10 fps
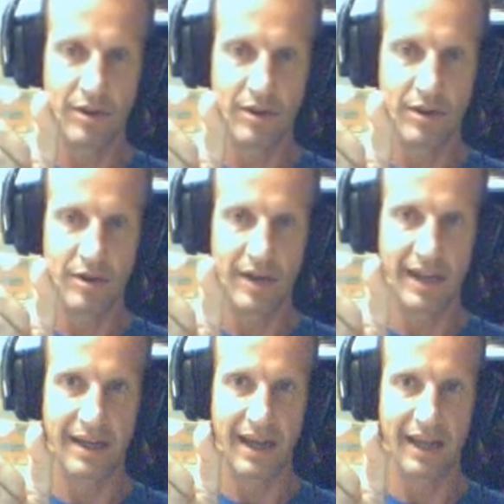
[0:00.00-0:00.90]
your
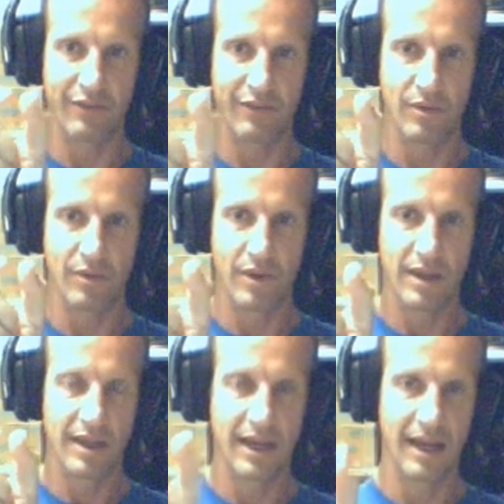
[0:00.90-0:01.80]
naked eye if you
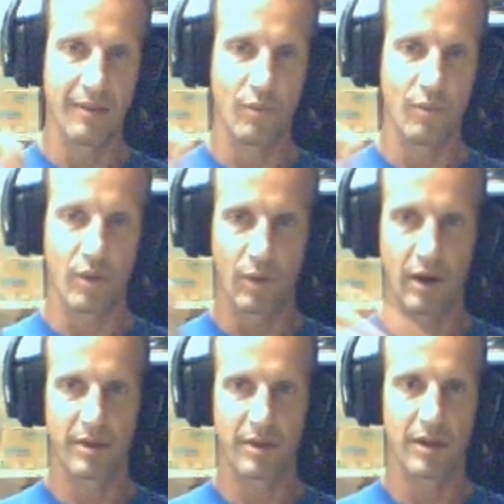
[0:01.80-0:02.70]

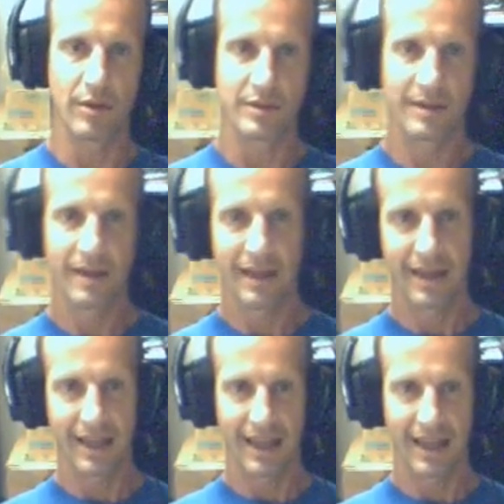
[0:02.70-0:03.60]
were up close.
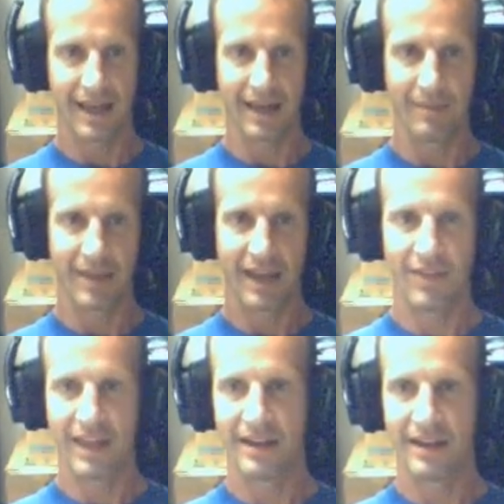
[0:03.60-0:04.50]
And
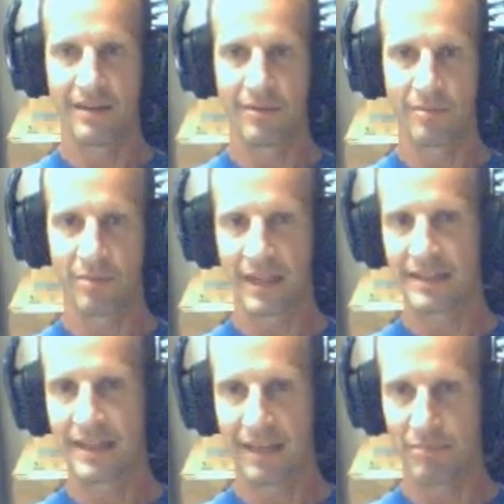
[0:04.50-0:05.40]
then
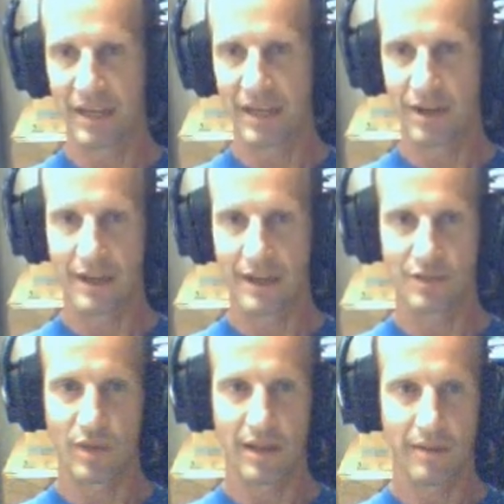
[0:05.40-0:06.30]
plankton get bigger
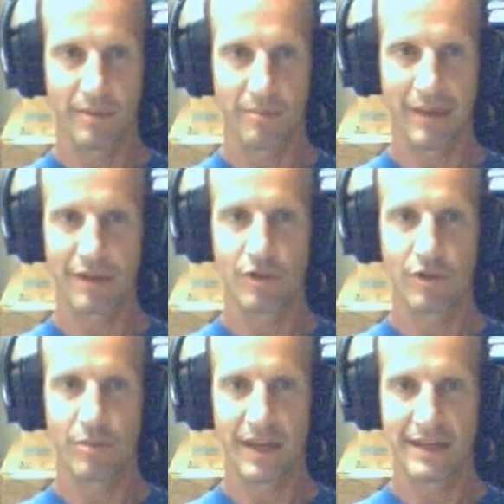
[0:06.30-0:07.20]
as well.
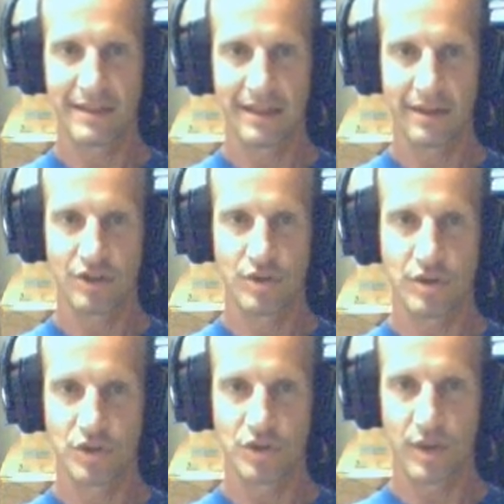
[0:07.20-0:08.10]
Macroplankton,
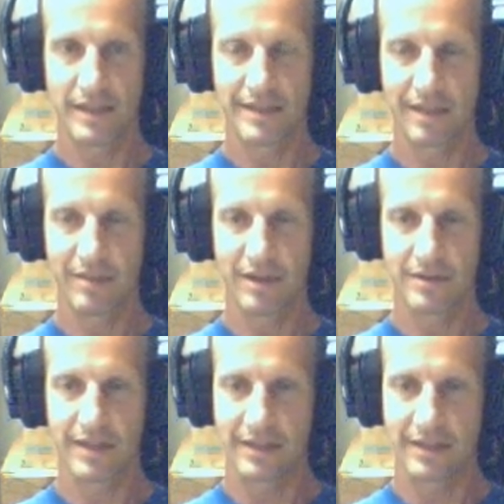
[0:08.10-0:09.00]
2 to 20
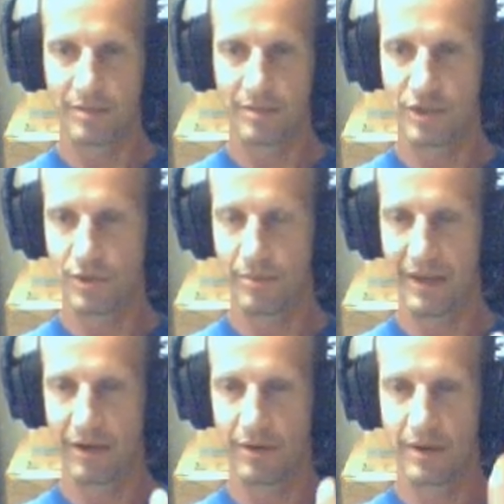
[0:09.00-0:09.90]
centimeters, that's up to
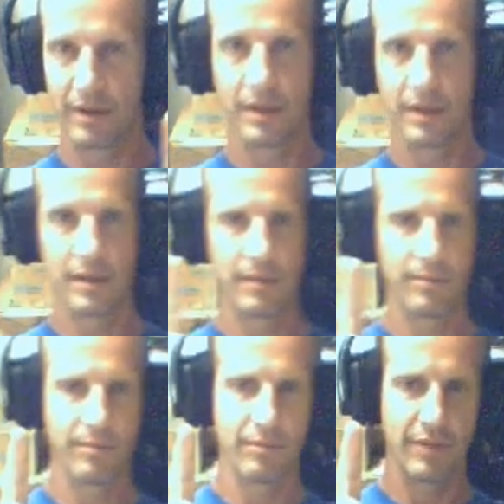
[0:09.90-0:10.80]
about
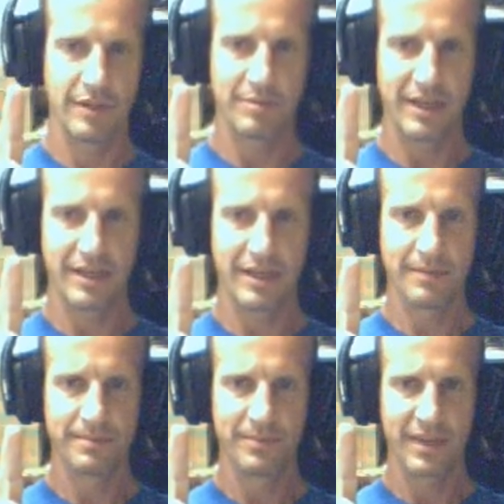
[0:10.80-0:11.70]
this
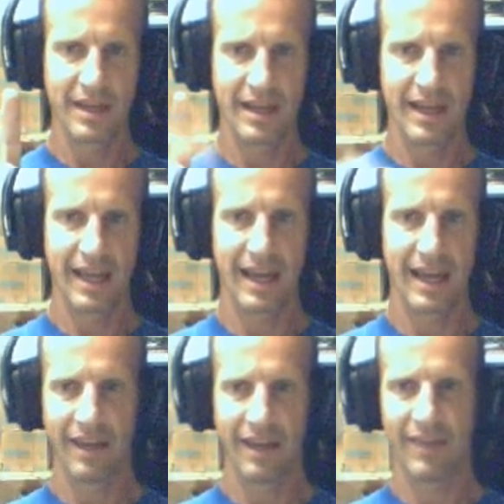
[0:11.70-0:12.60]
big.
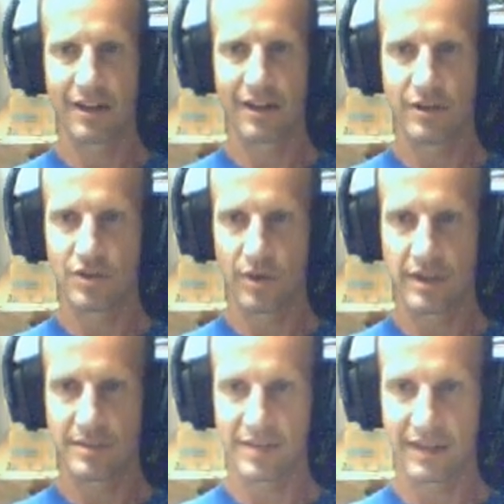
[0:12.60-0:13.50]
And that includes
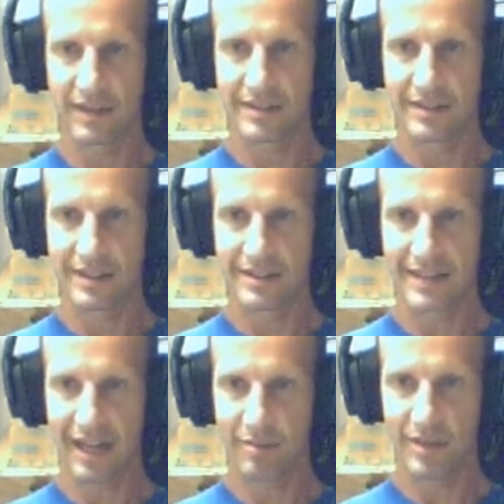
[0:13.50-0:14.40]
organisms like this
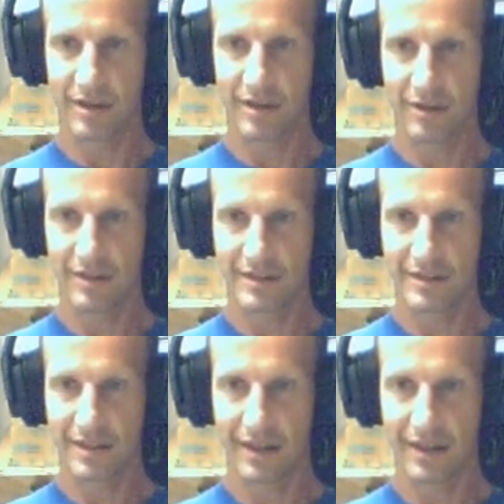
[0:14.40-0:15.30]
salp here.
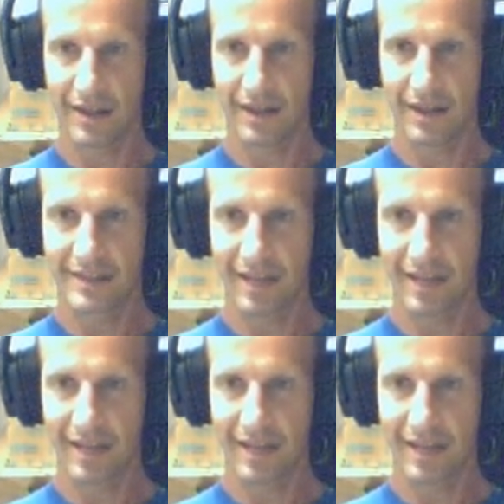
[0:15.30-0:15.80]
A